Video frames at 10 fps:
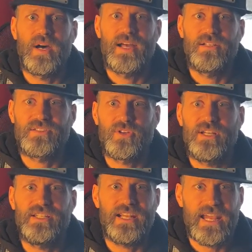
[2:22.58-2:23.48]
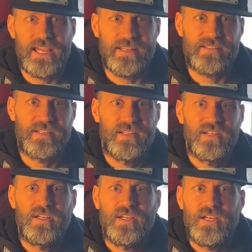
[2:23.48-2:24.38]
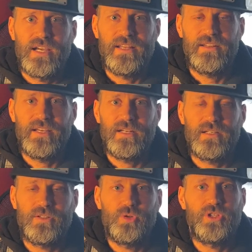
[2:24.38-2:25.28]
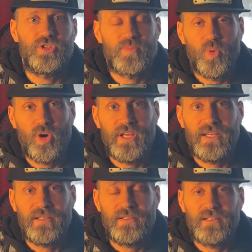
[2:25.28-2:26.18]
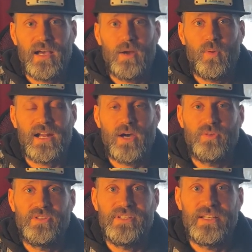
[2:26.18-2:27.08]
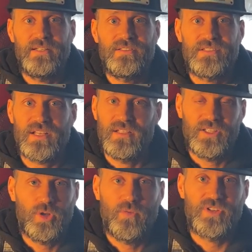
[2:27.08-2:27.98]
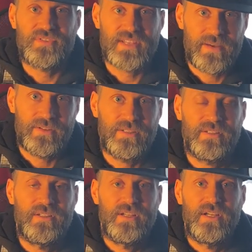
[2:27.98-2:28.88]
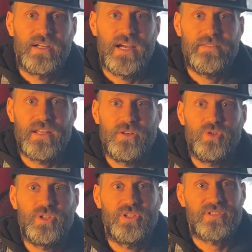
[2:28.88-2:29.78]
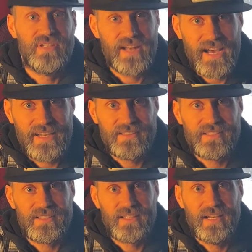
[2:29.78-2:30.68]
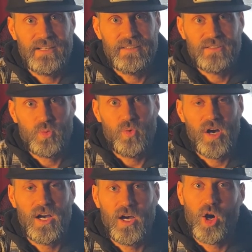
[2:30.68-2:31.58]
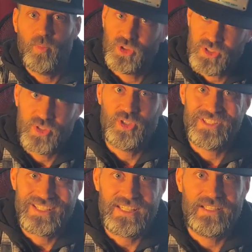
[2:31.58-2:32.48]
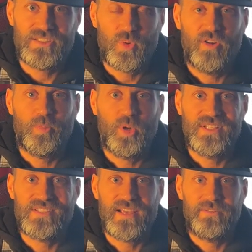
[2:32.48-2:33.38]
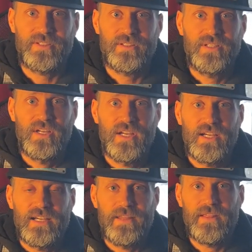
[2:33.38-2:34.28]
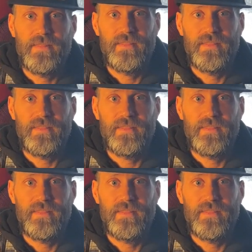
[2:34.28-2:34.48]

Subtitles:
miles, so I did 8. And then New Year's morning, I went out and did a little over 7. And then New Year's night, I did almost 13, 12.7. And then